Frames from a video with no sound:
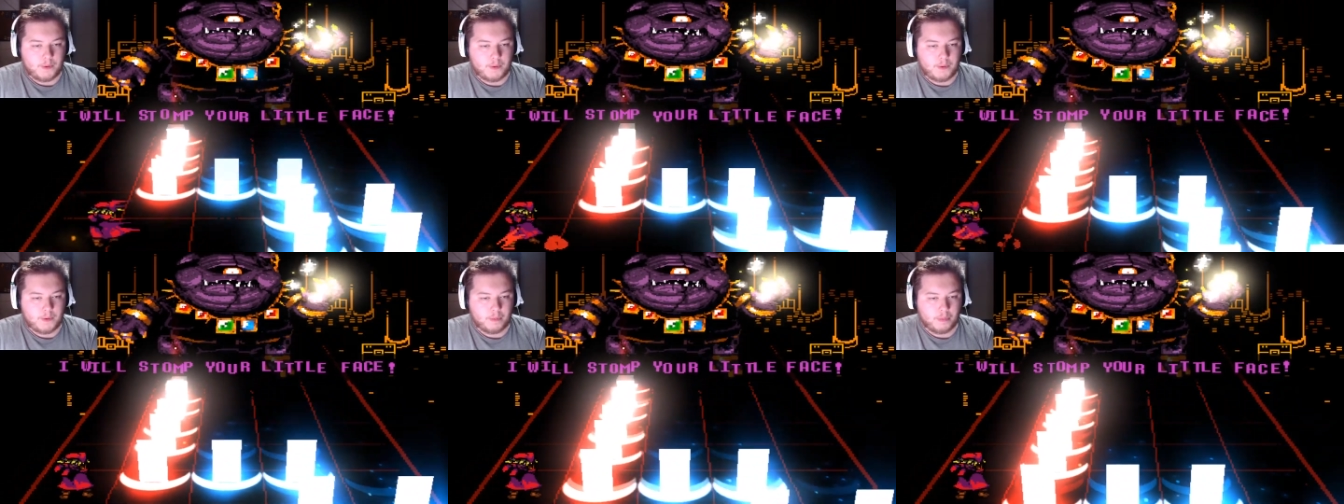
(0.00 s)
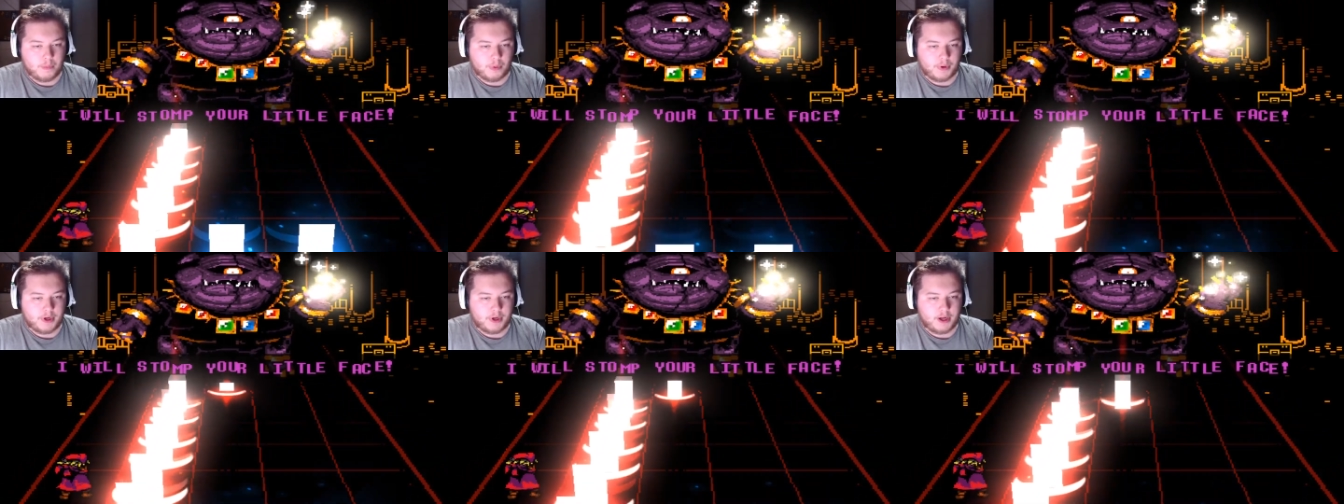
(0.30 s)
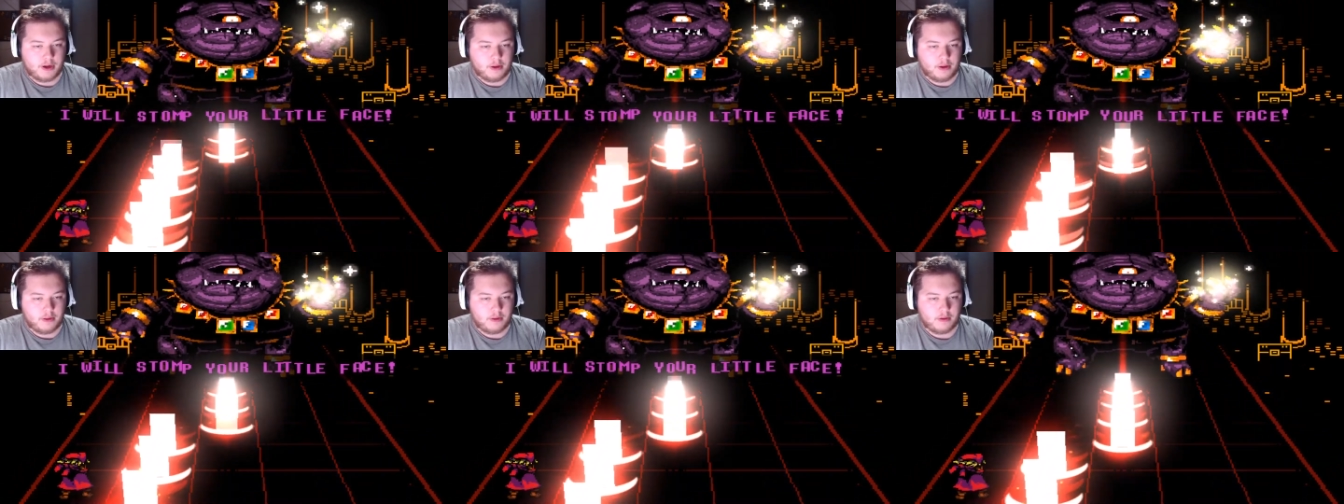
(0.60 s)

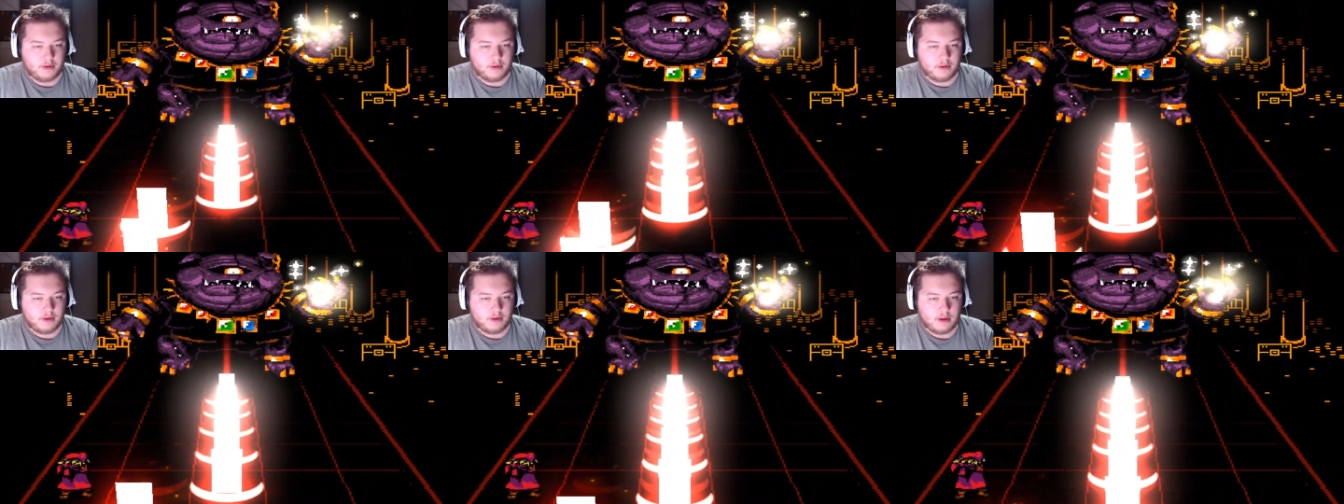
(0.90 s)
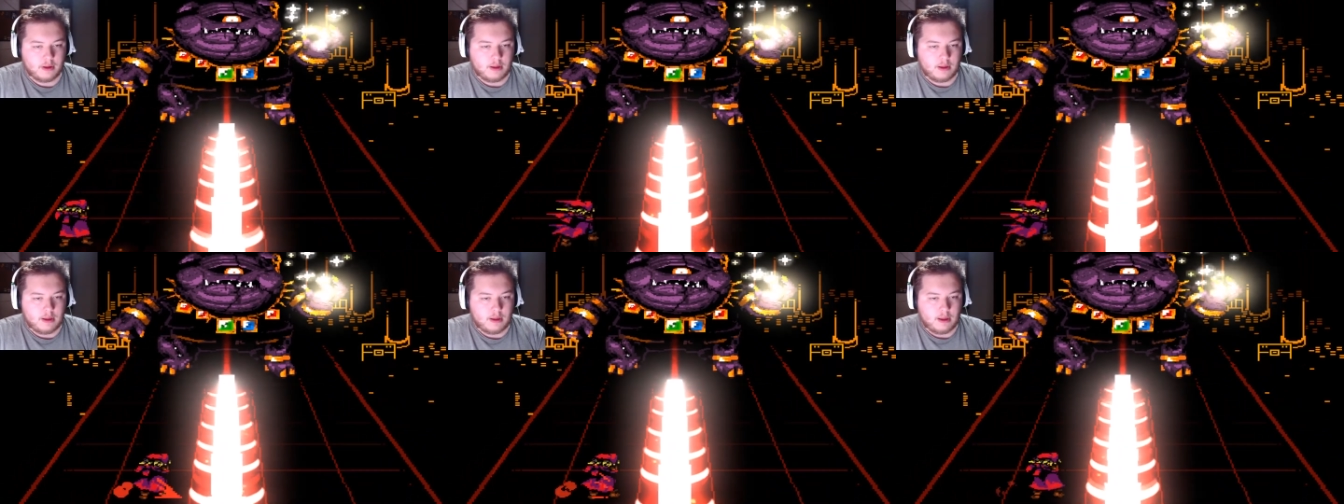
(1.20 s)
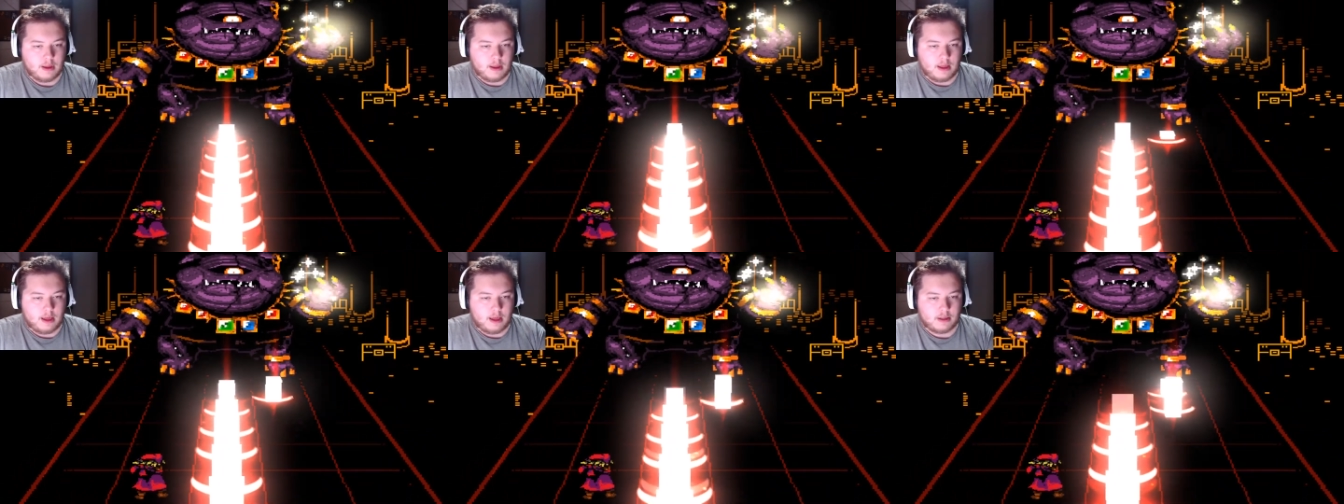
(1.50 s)
Breathe.
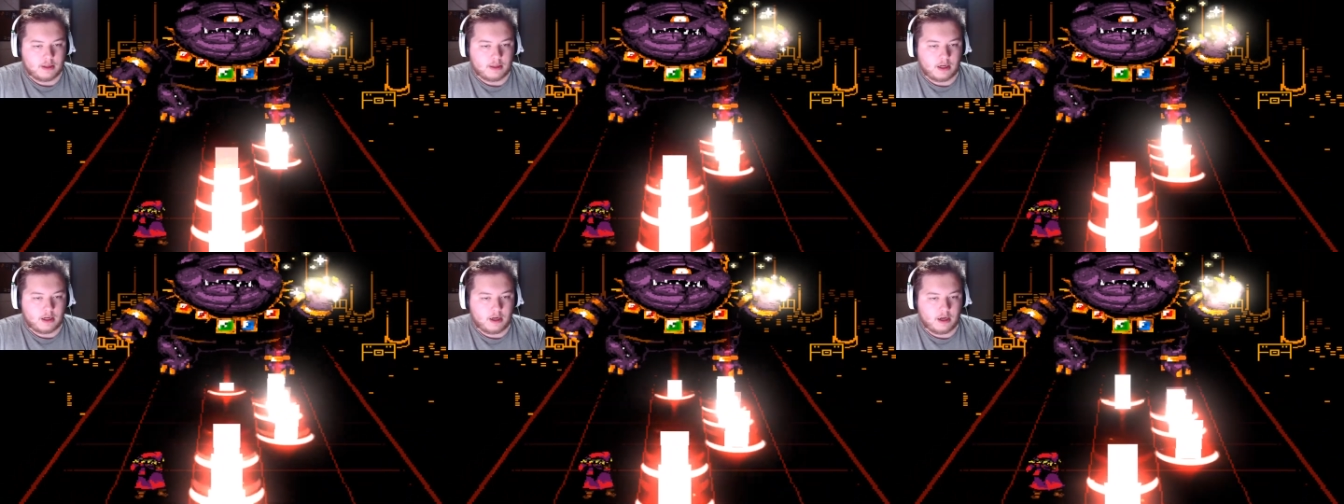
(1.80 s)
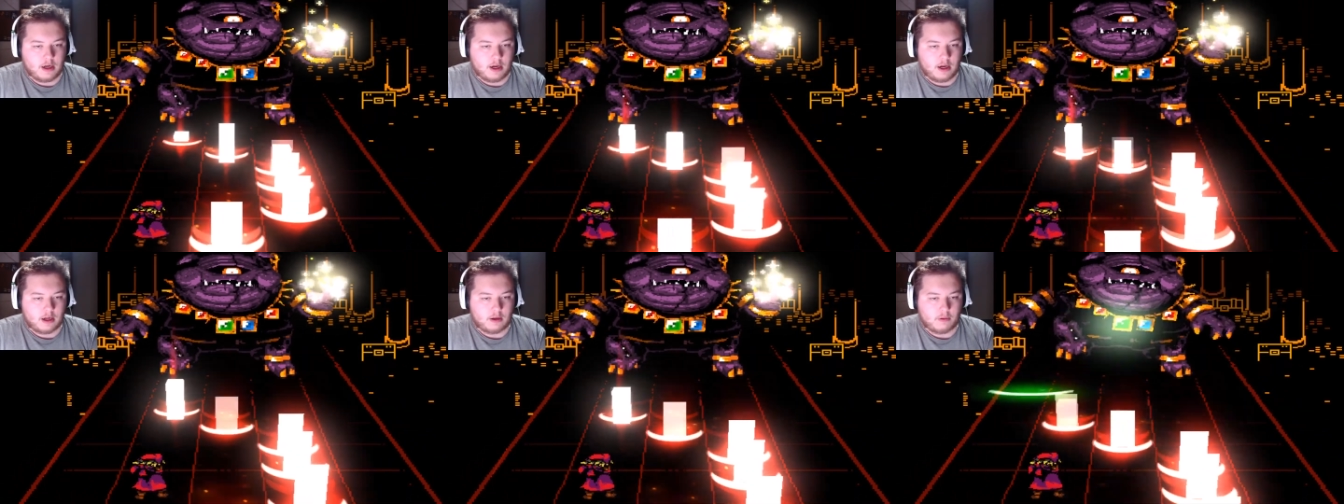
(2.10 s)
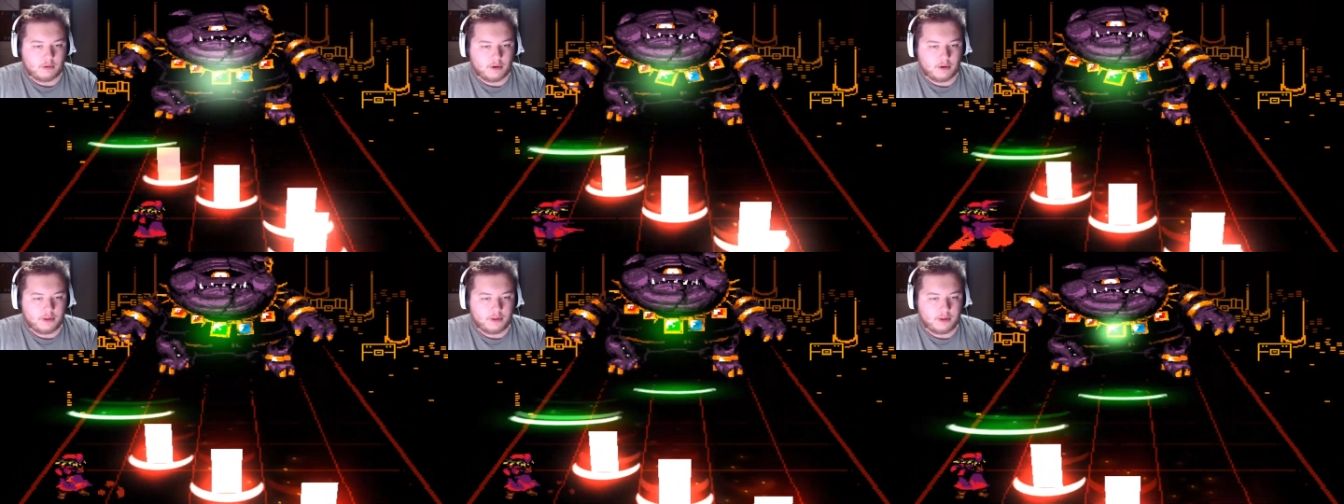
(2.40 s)
And talk with...